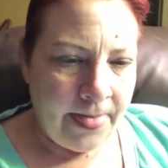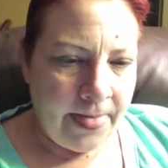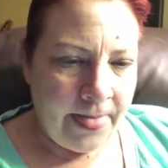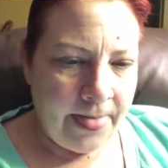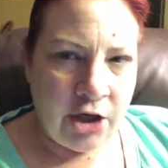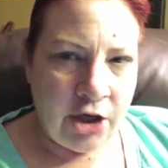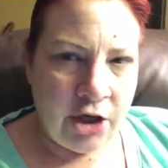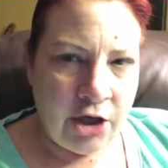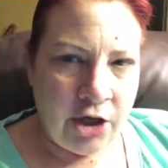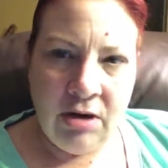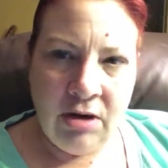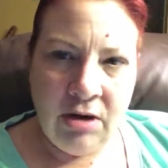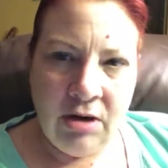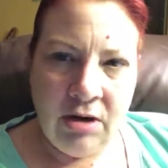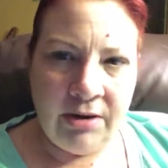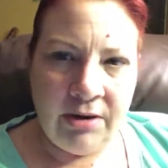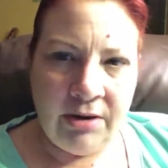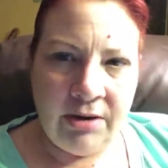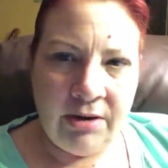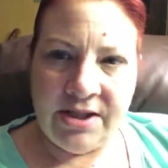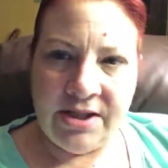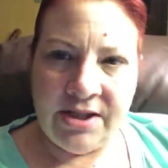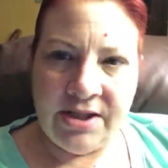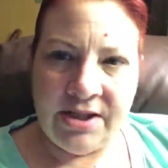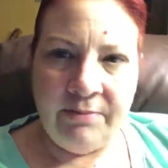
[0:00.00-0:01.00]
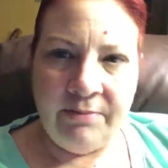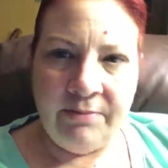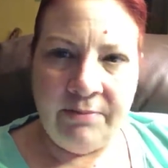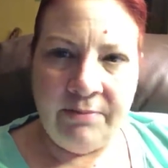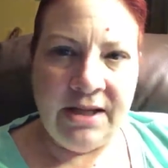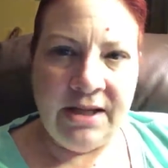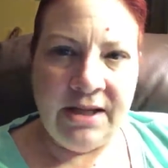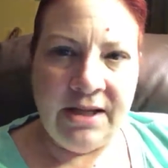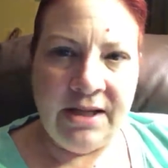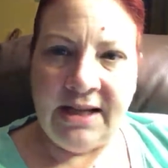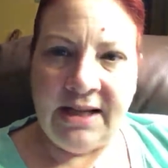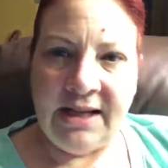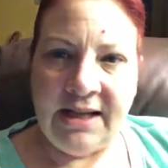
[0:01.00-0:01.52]
cucumber and something
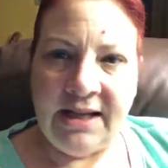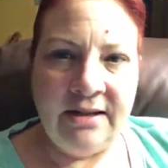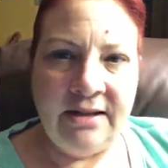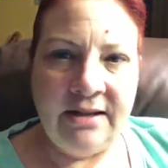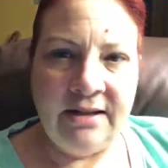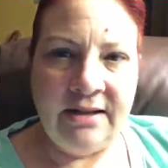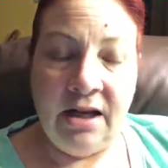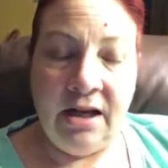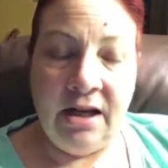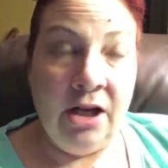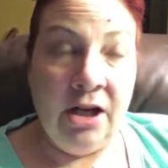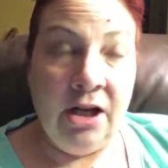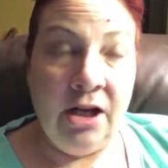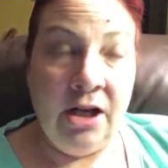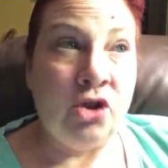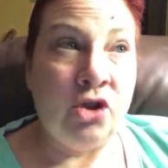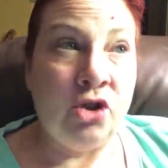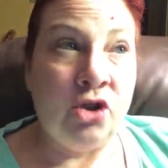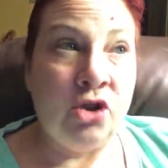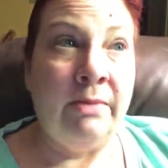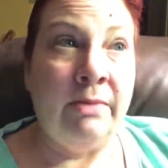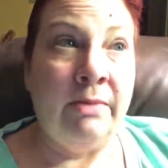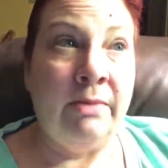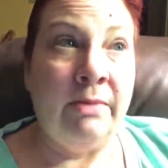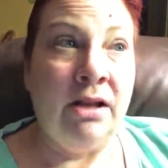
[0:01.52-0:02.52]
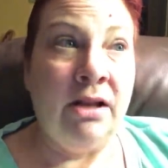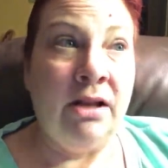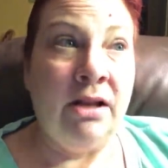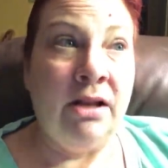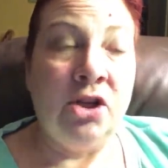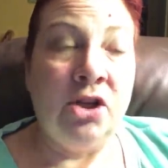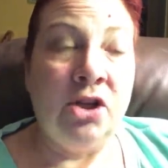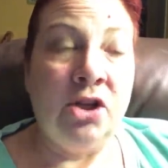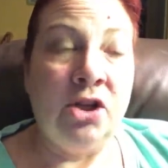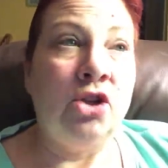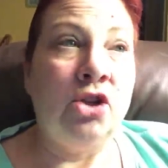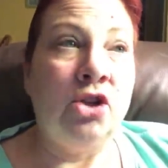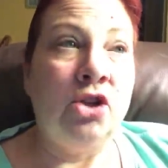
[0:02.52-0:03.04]
scent. And it smells
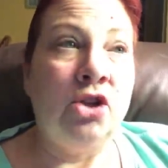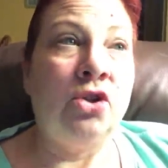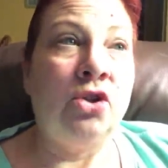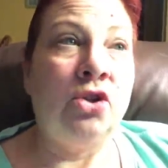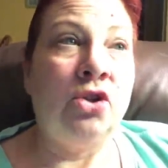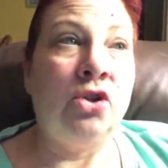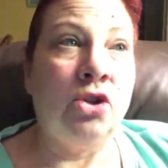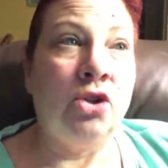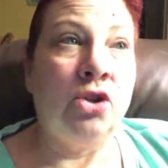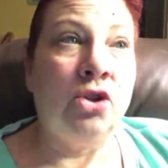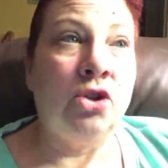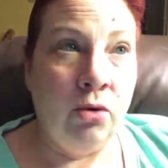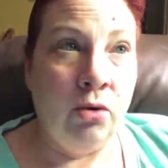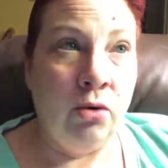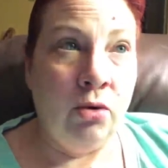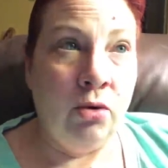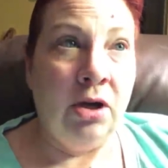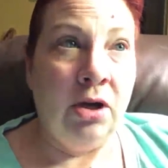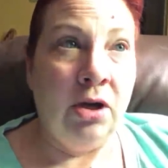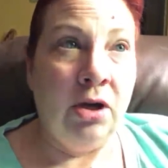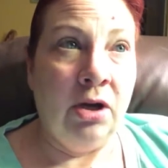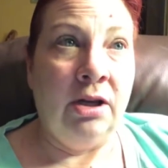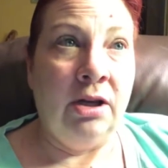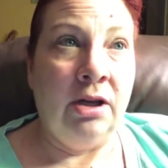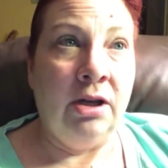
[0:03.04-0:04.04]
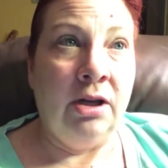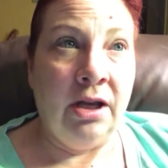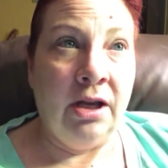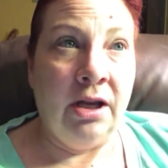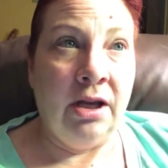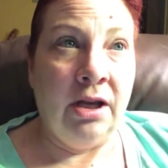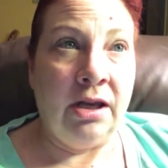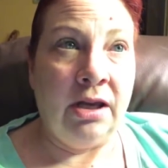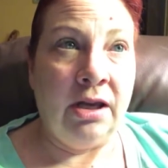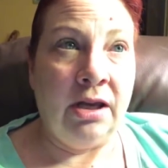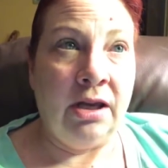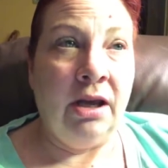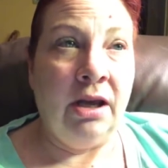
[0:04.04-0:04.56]
so good.
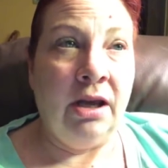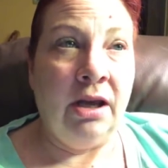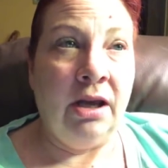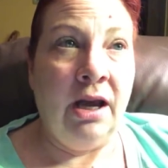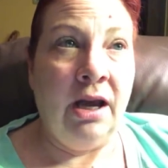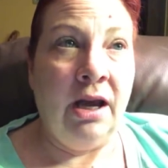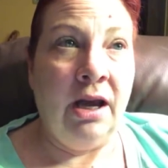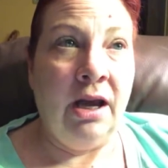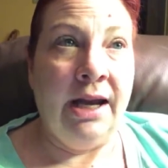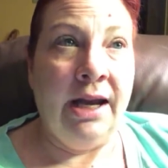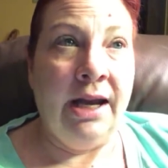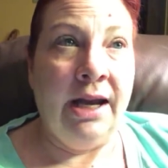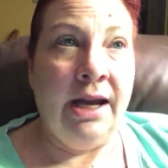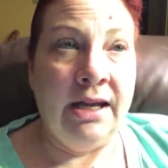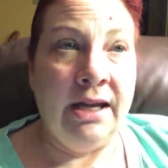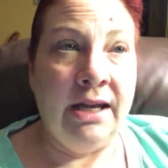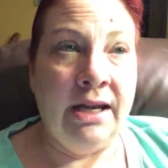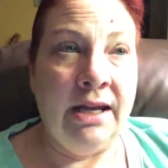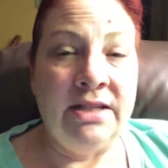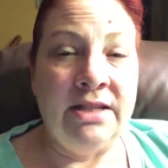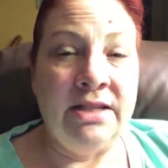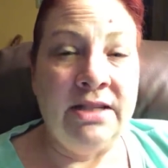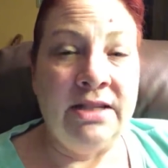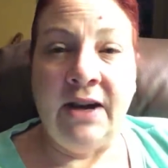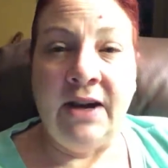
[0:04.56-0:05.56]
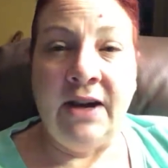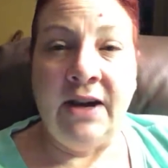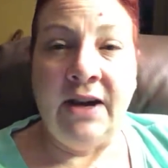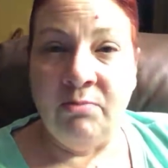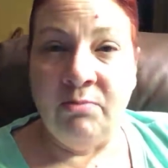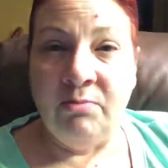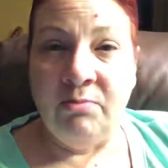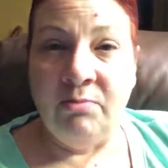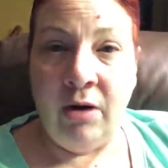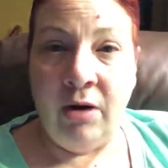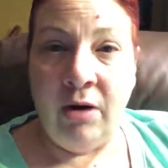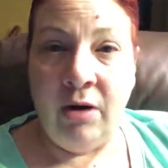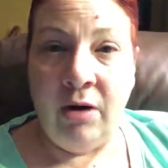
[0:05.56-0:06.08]
Like I need to find
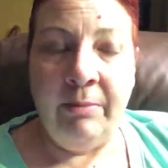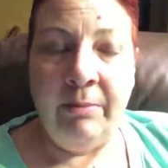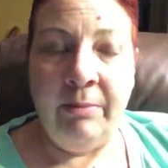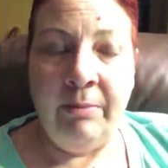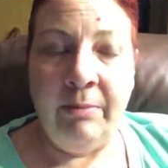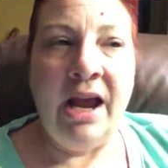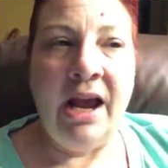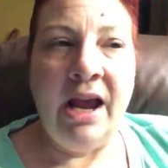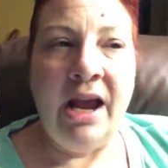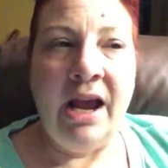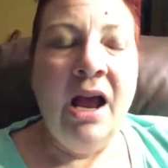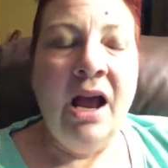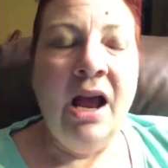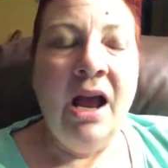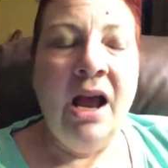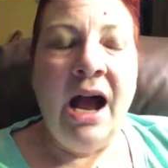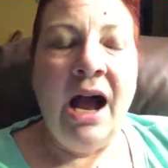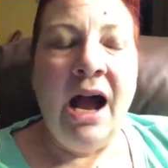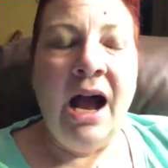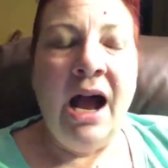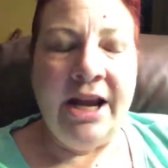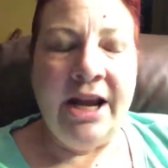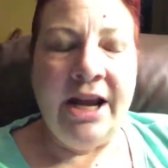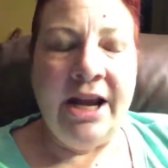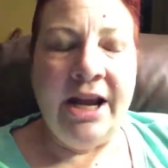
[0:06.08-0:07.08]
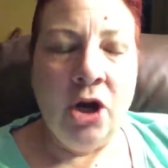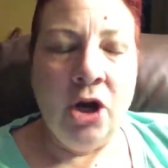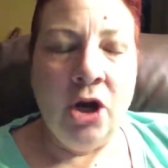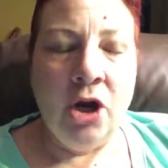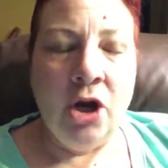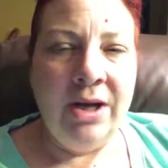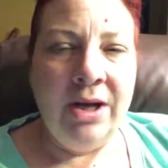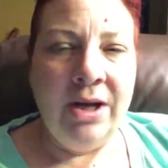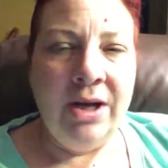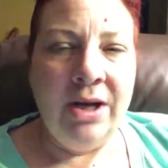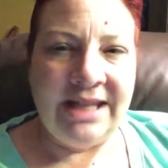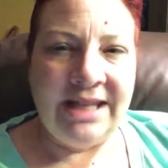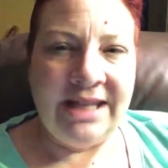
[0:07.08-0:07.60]
more of them. And I know
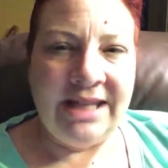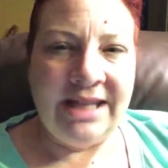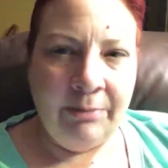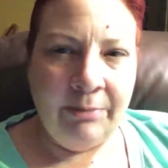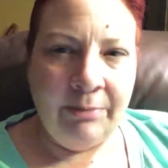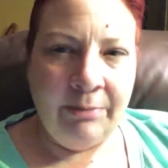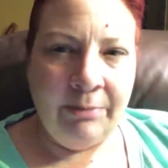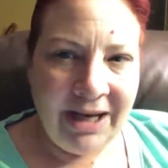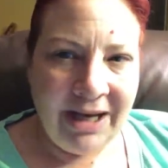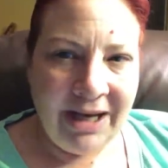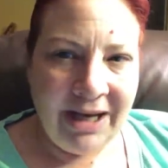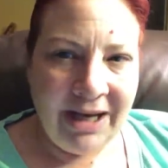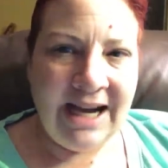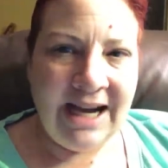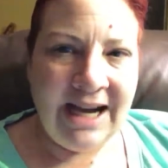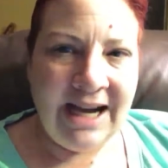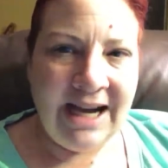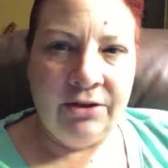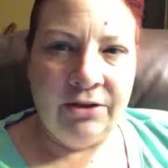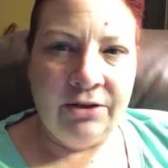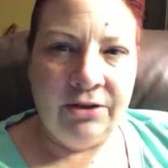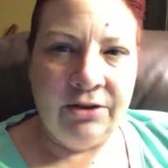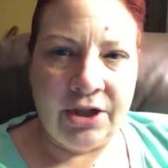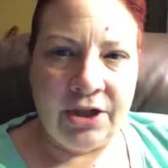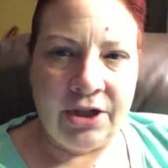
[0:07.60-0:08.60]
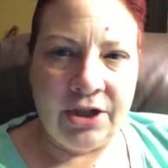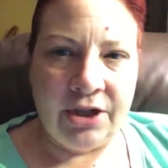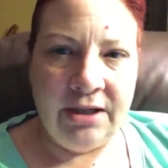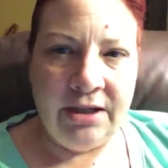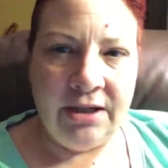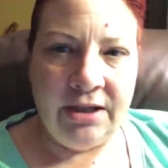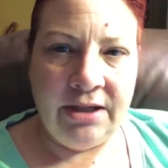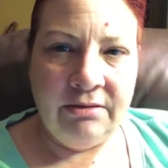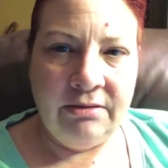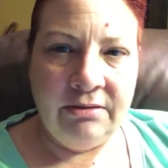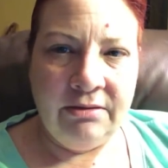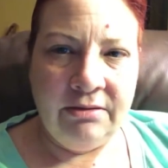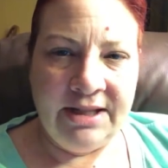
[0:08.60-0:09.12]
it's at the big Dollar Tree
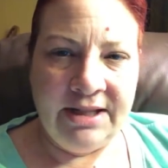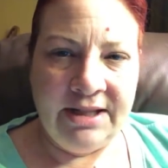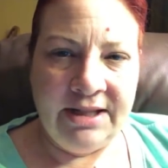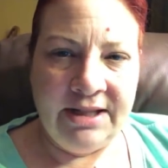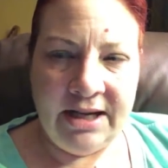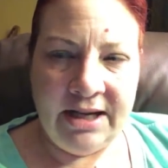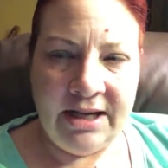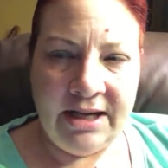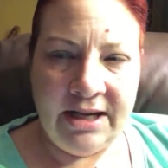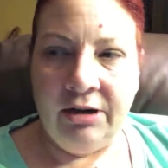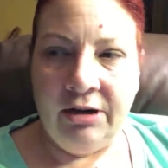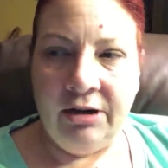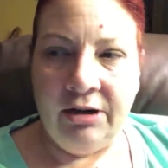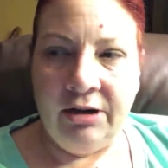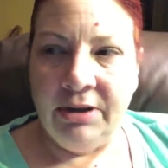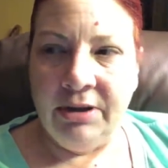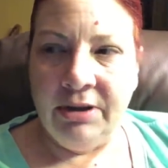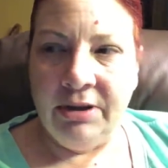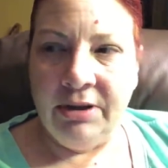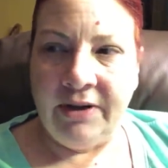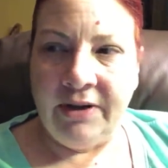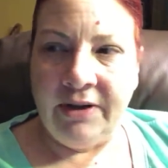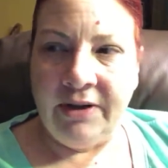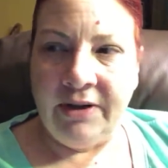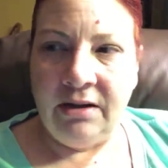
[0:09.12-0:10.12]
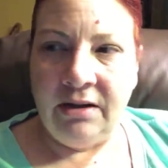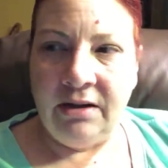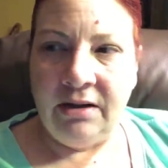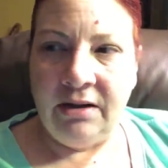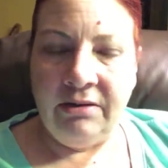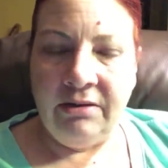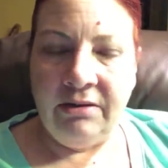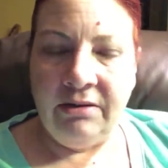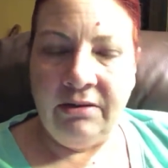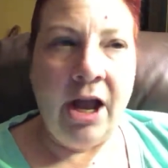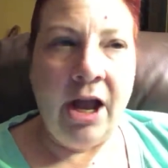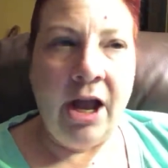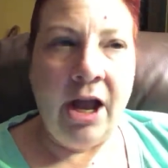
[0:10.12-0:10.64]
that's on Erie Boulevard.
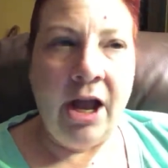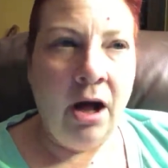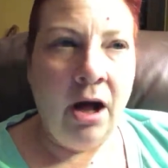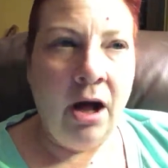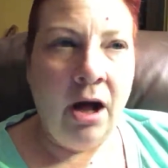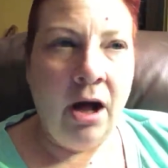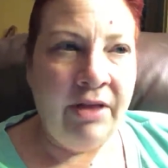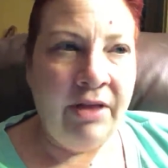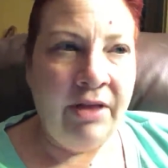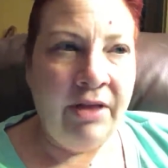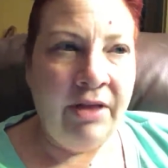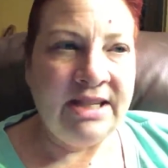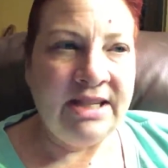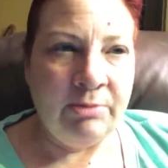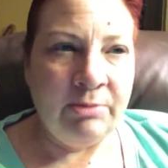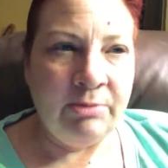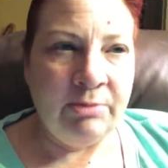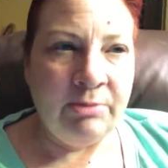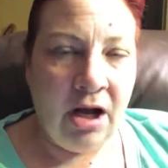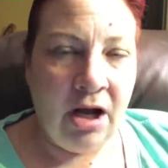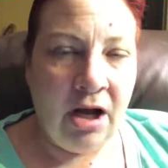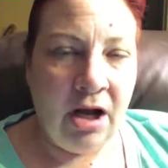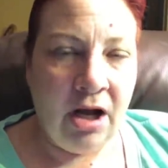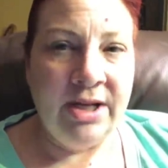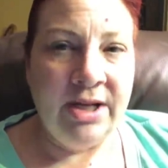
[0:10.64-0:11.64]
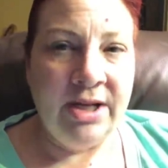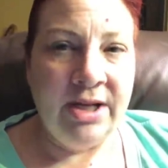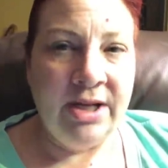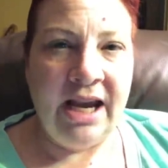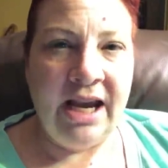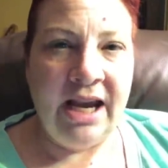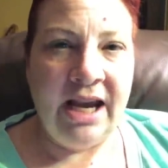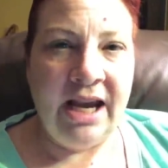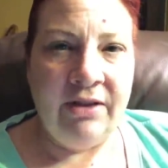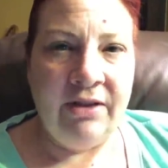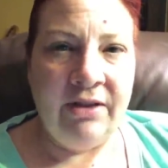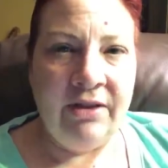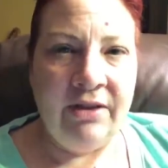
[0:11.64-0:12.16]
They, all, they seem to always
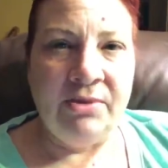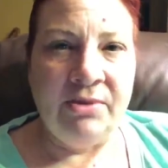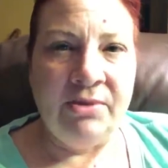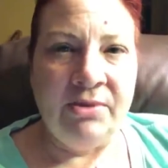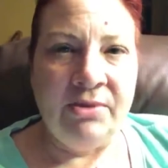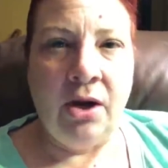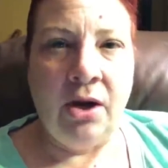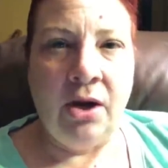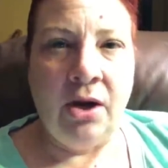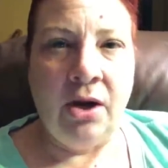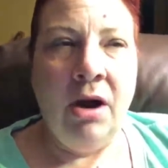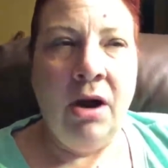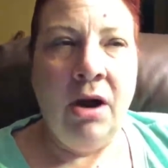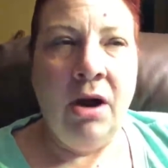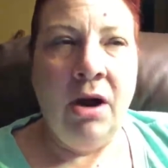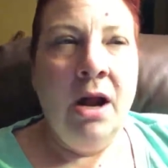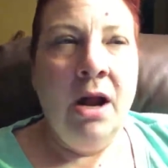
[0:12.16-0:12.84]
have them. So